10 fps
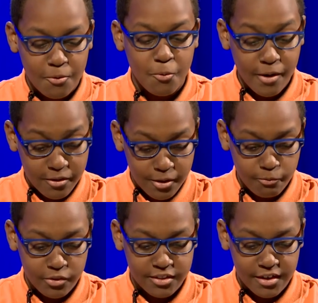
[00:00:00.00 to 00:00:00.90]

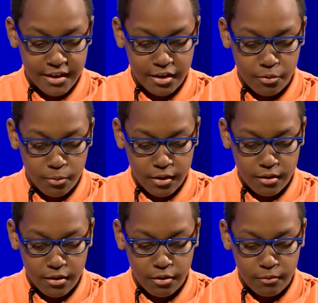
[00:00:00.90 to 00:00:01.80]
welcome with a ladle to
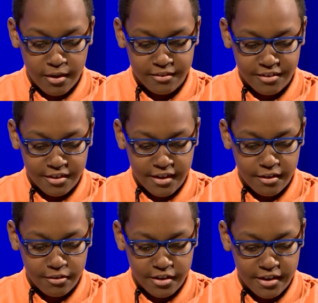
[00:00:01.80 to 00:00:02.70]
wear around our
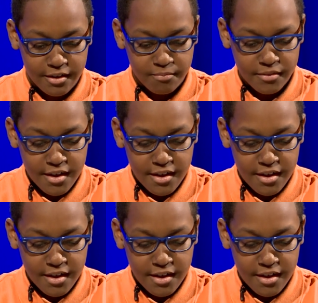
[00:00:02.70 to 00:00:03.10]
neck or head.